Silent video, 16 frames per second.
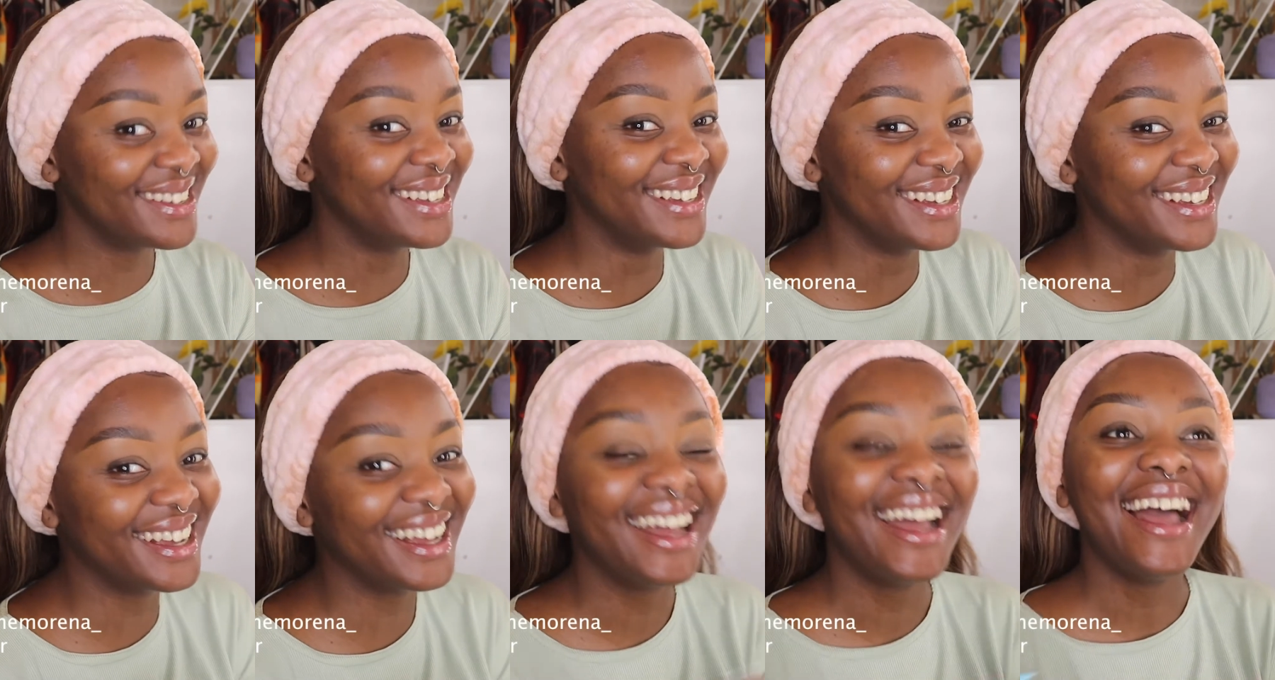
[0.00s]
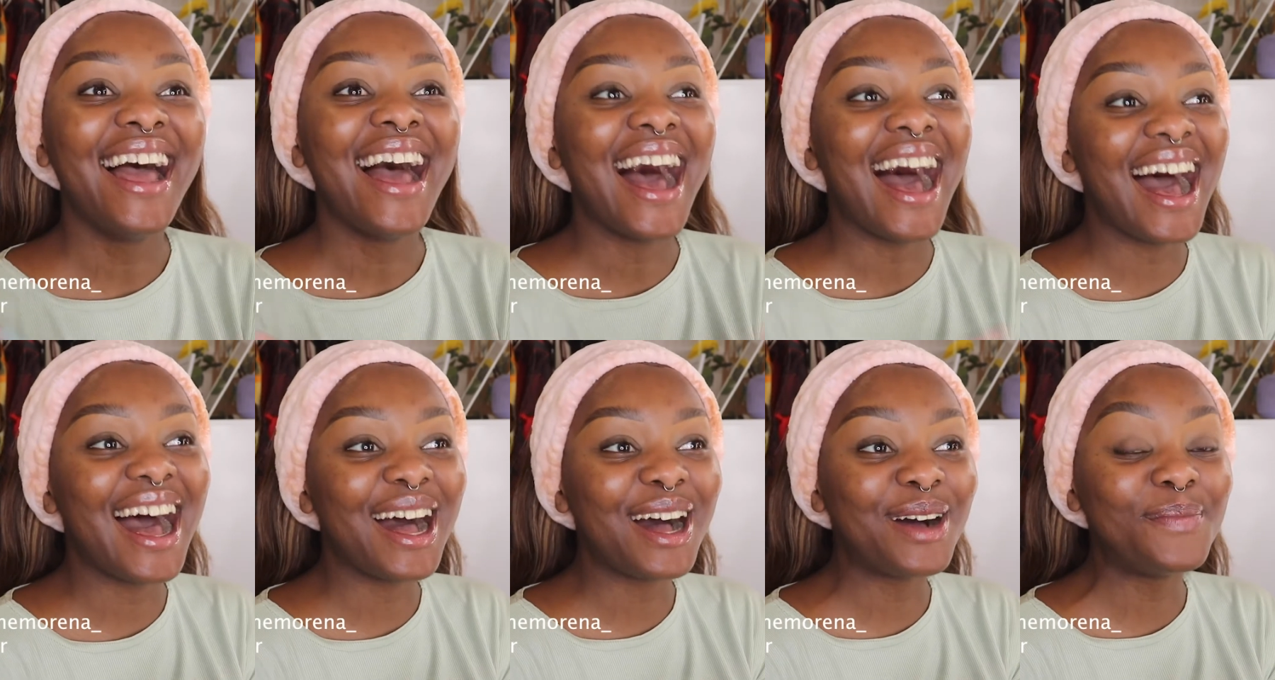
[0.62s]

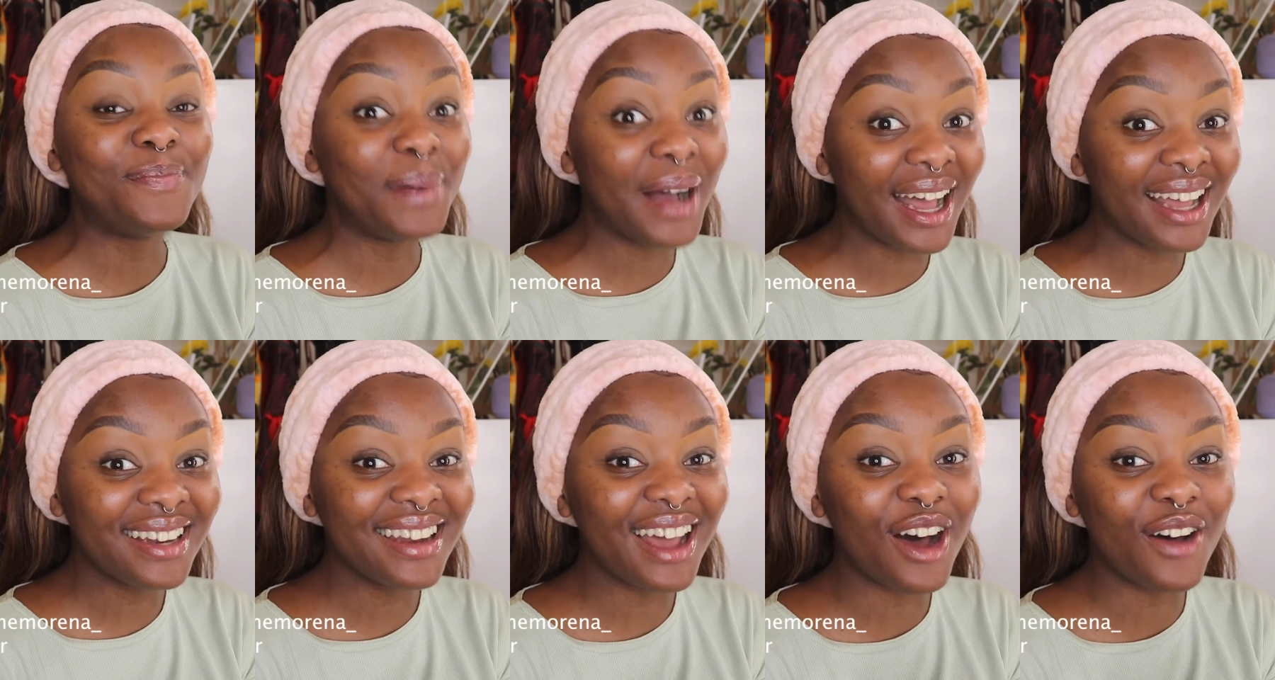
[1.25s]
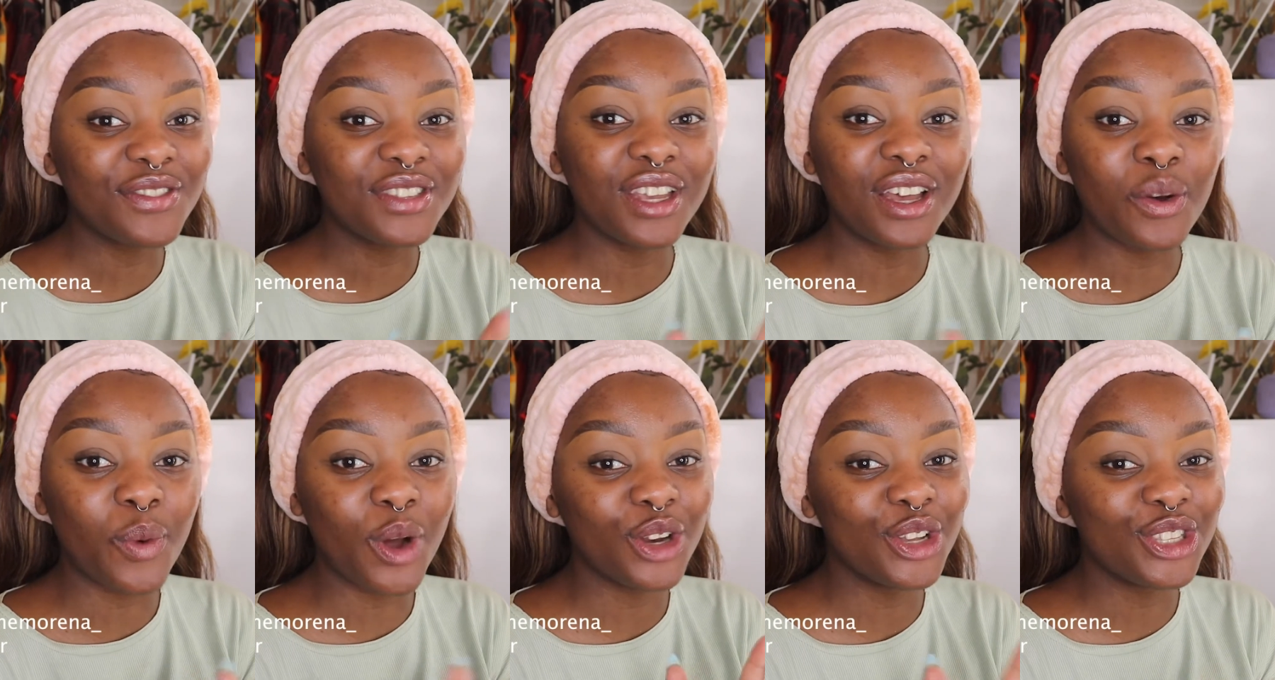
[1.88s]
uh, but
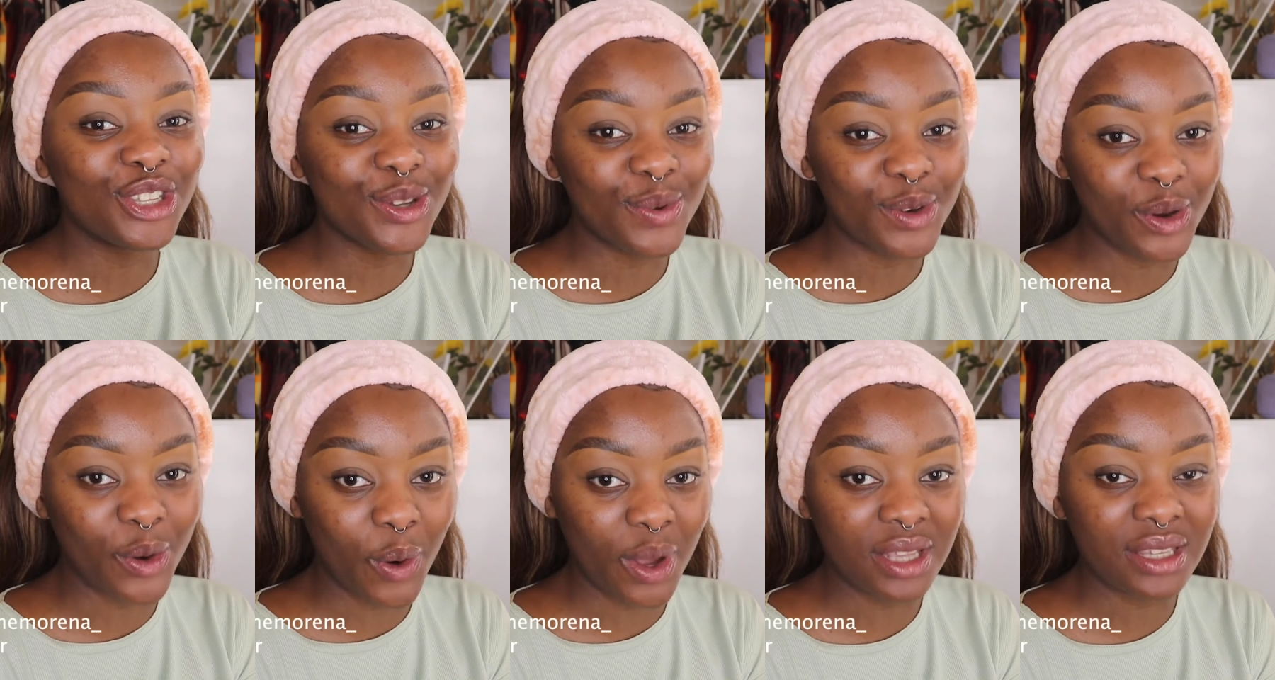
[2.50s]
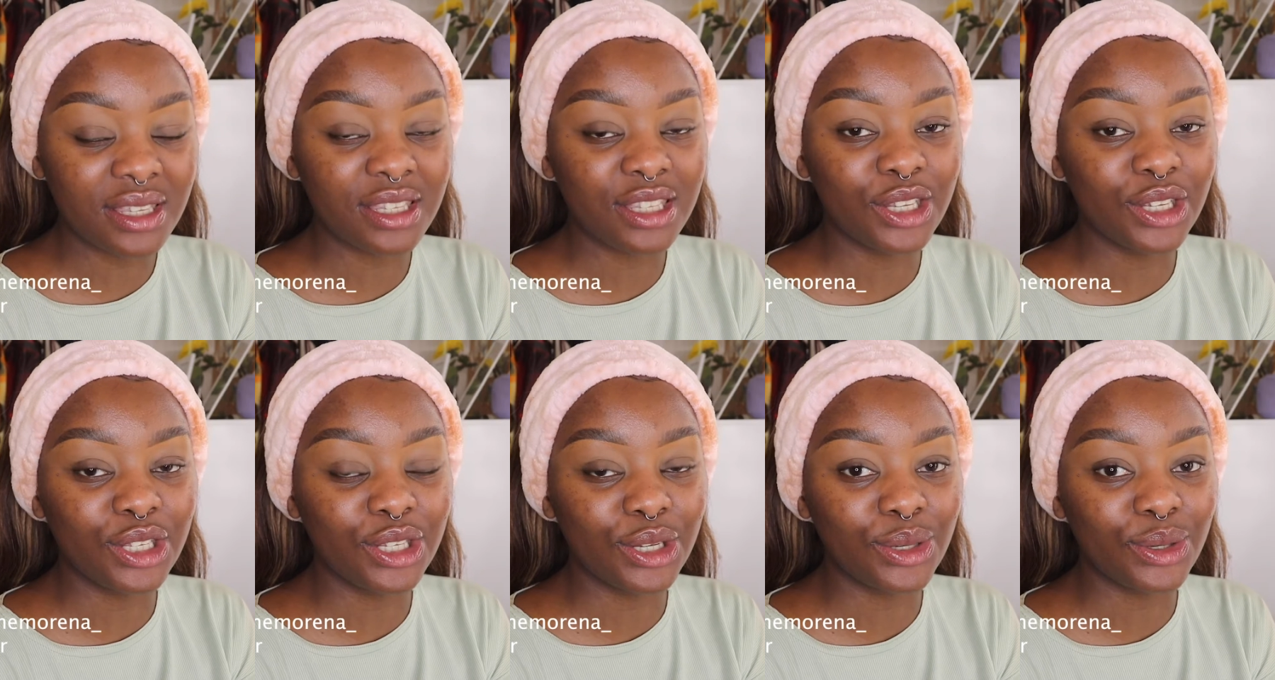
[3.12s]
after one or two requests
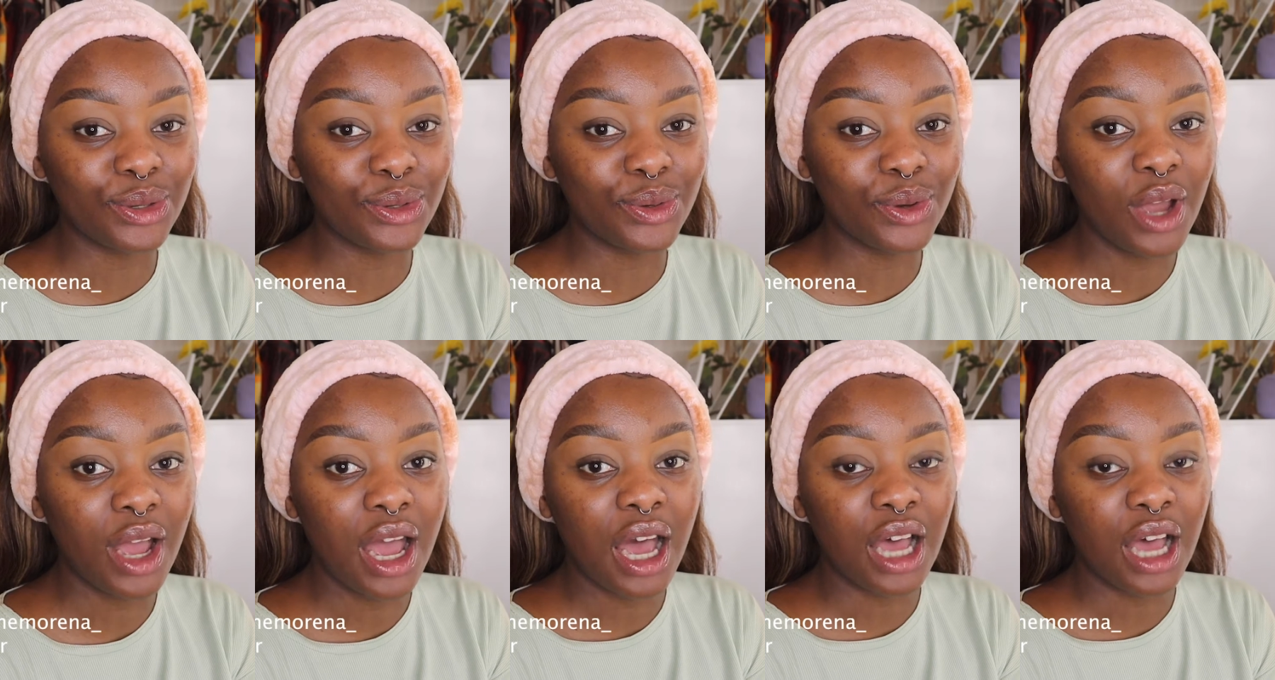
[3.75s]
to do